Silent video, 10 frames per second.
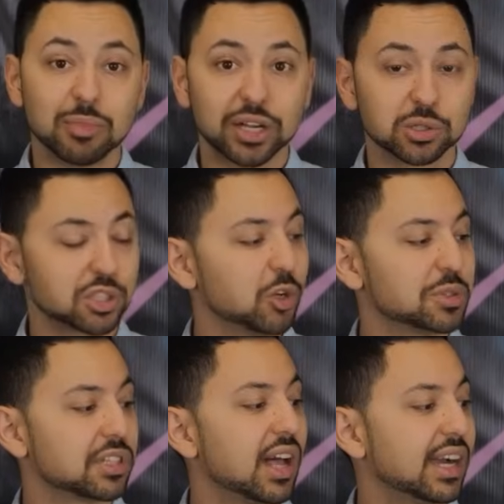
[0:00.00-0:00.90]
microscope
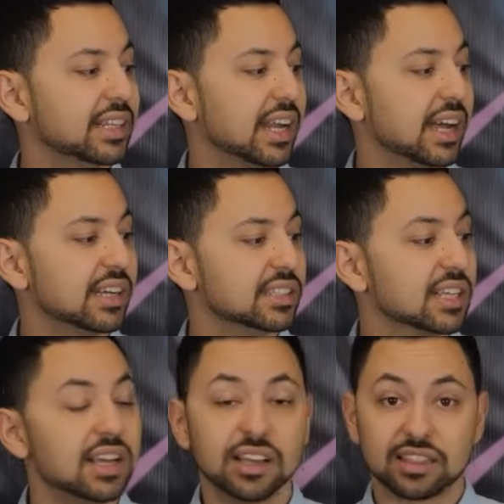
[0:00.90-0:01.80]
slide that has
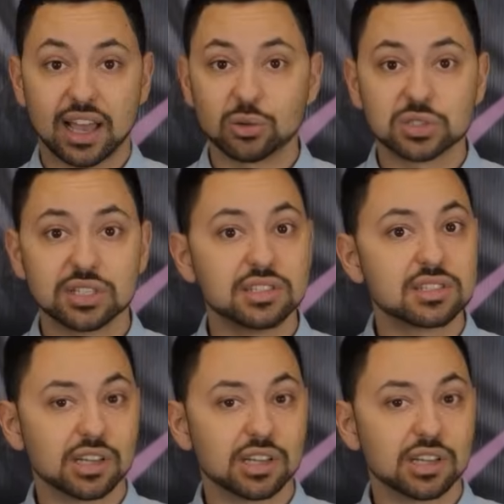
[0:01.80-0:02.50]
thousands